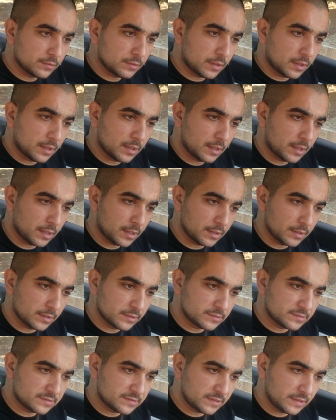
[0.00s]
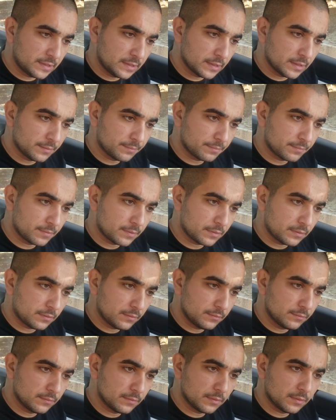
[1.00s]
let's see,
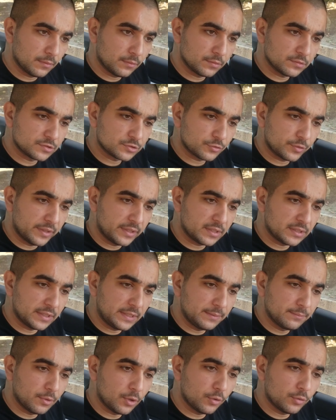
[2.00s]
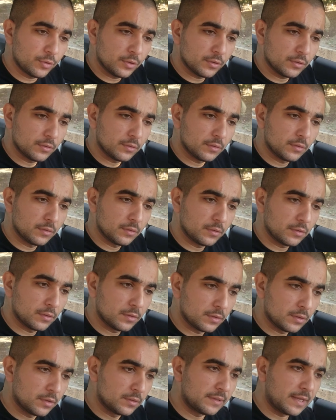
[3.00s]
screen clean mode.
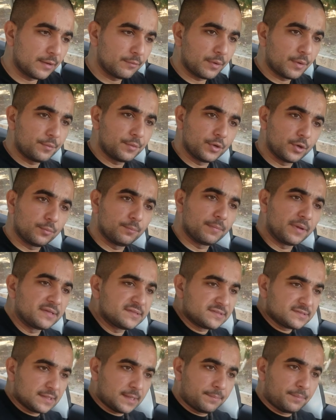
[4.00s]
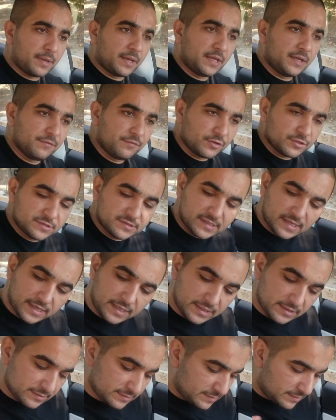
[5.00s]
That way we don't mess up any of our
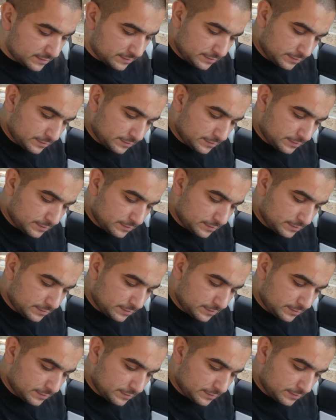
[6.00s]
settings.